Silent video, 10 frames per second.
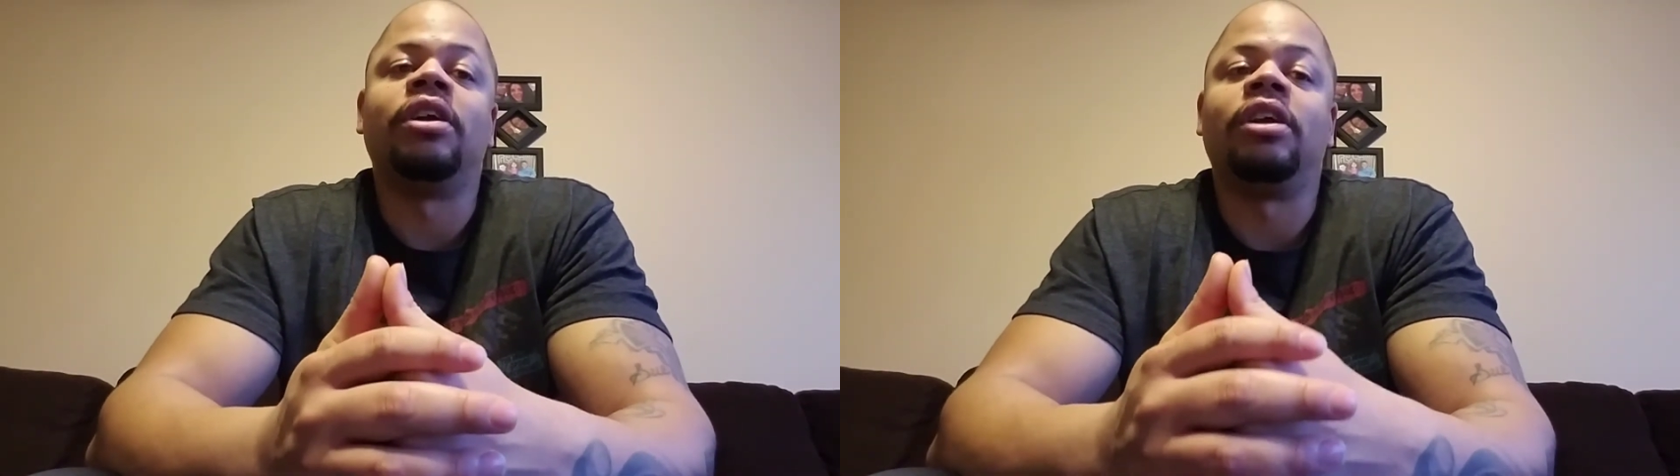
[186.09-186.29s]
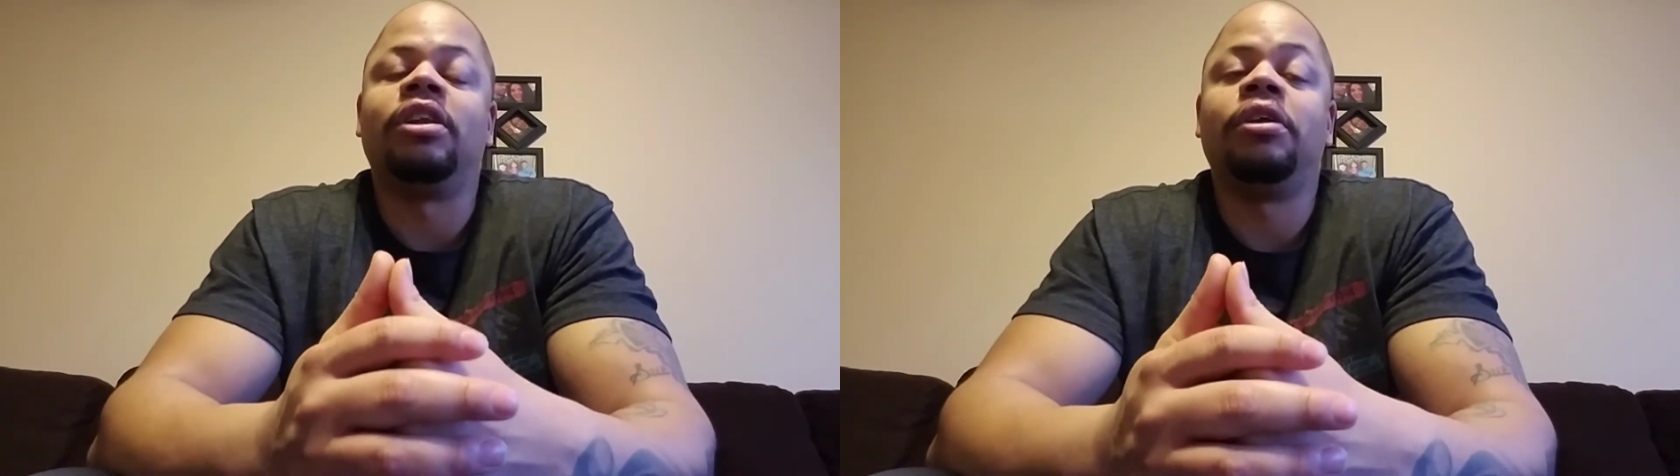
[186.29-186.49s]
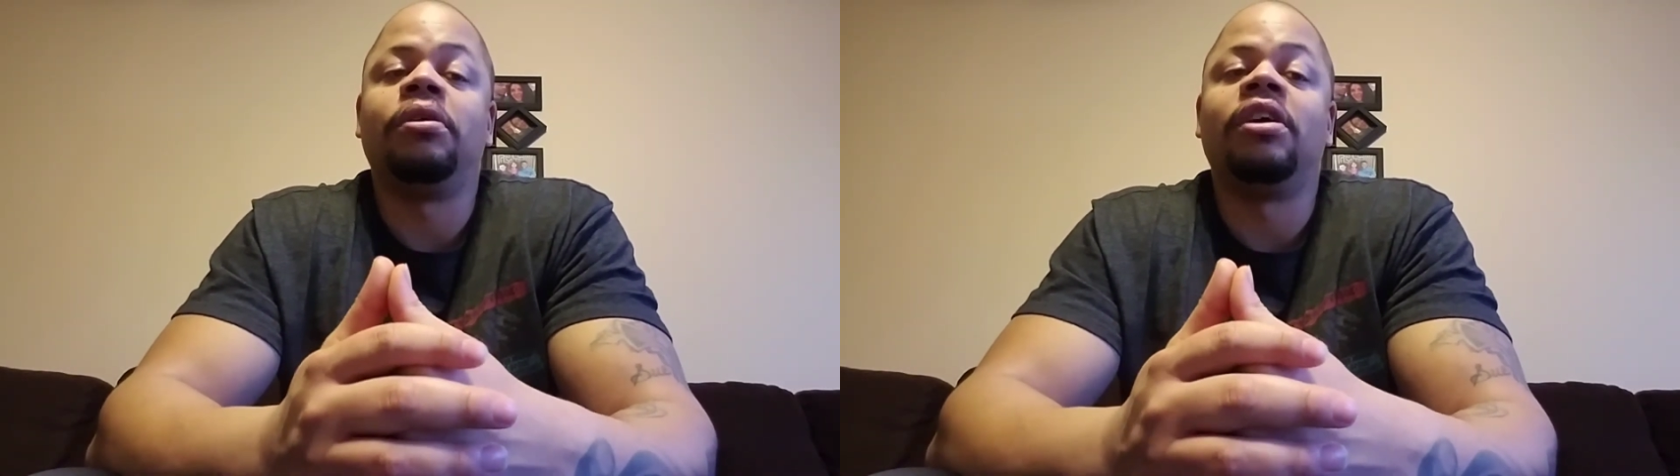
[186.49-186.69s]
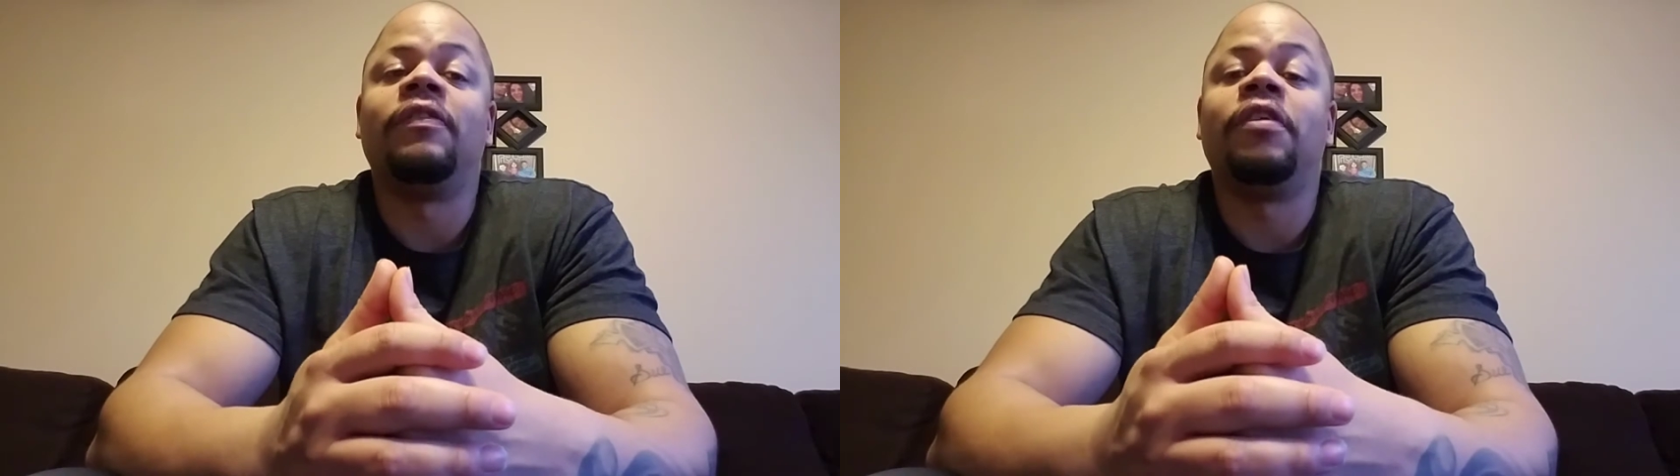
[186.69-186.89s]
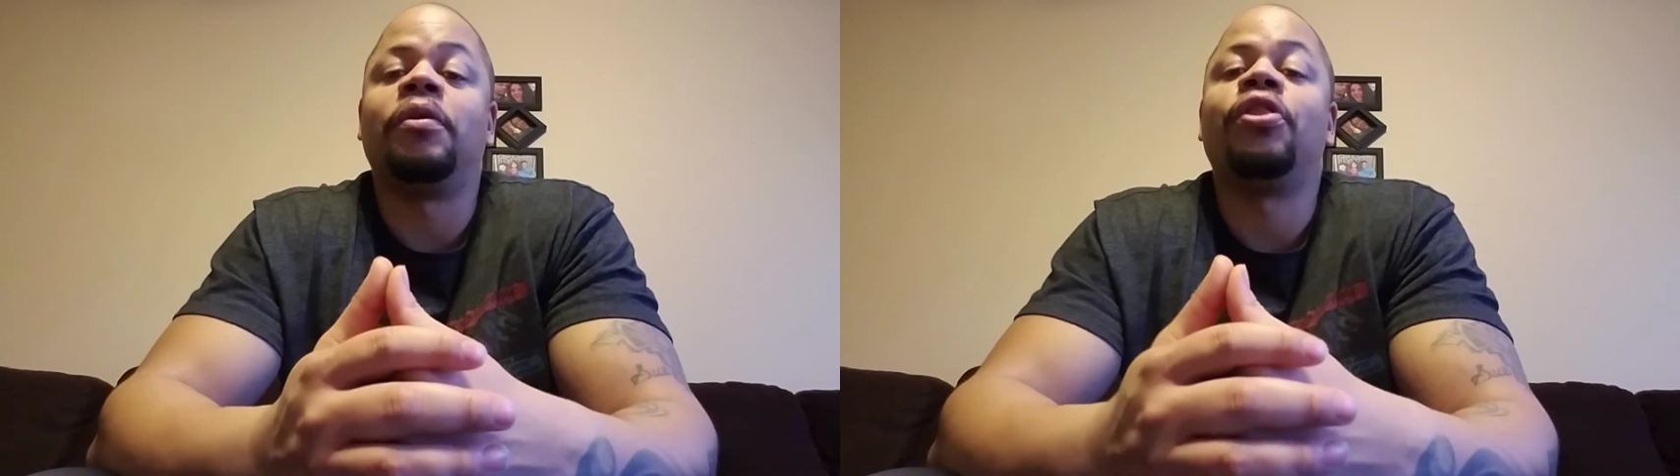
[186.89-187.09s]
and clean your gun
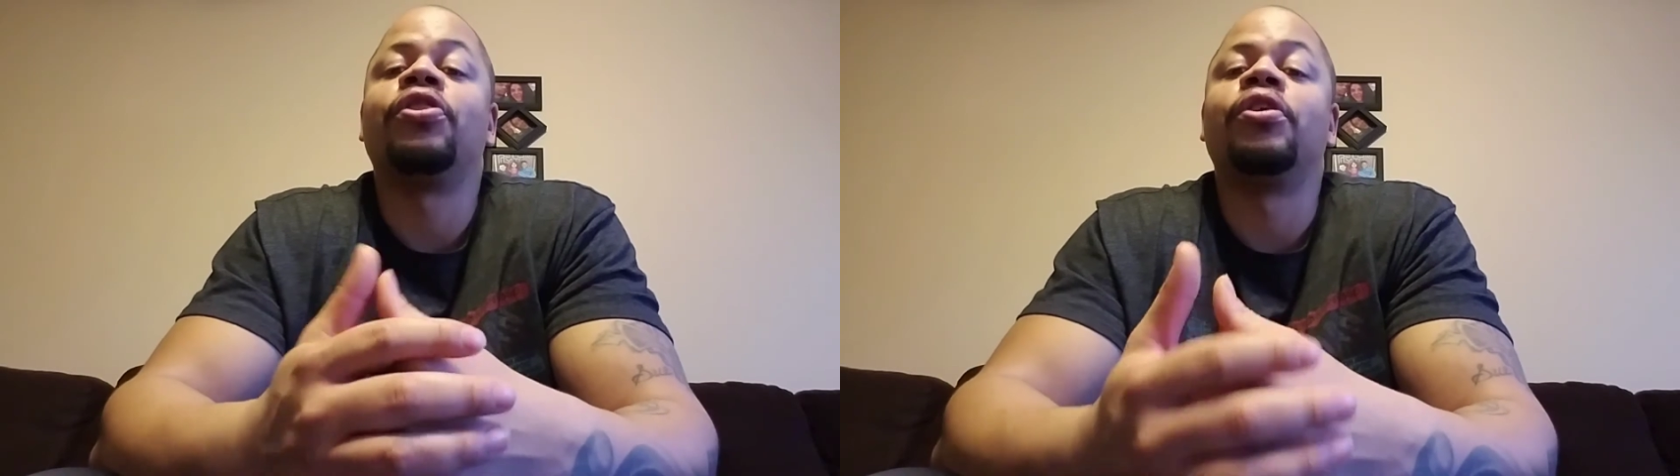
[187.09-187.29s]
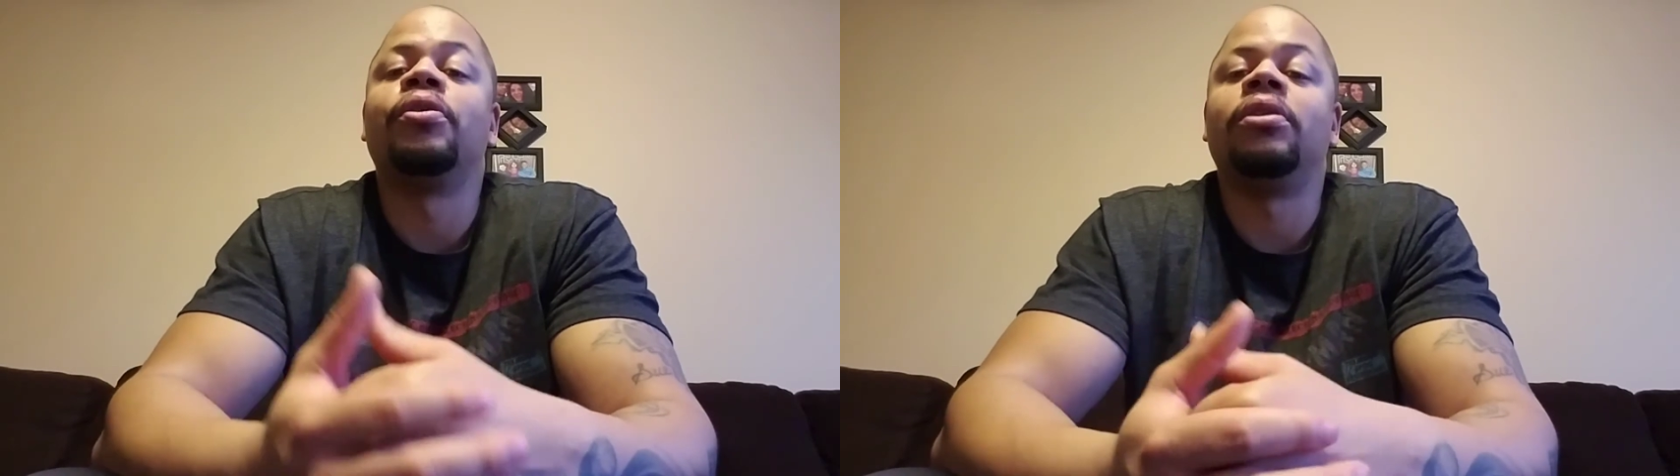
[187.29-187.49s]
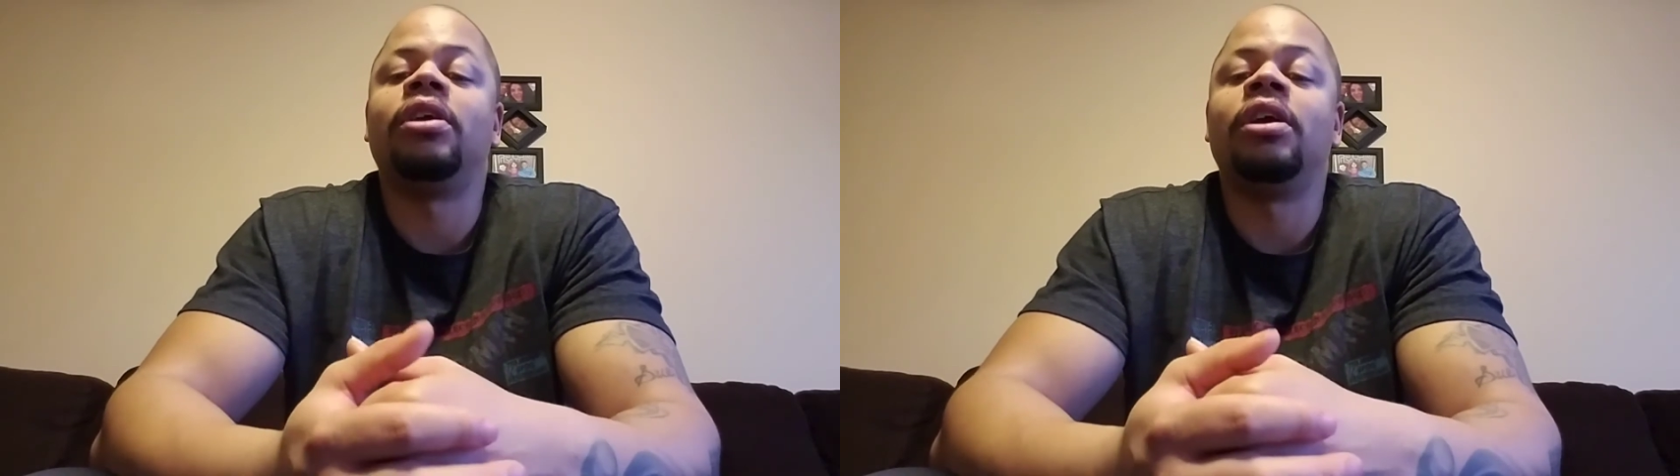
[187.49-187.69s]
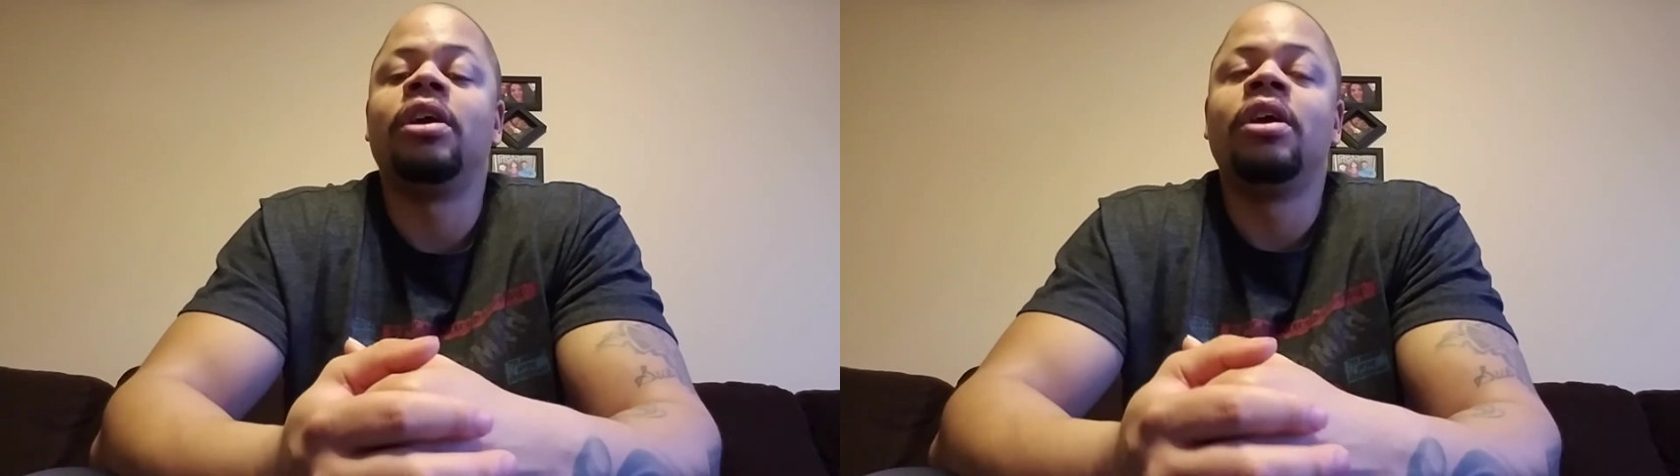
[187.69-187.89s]
very thoroughly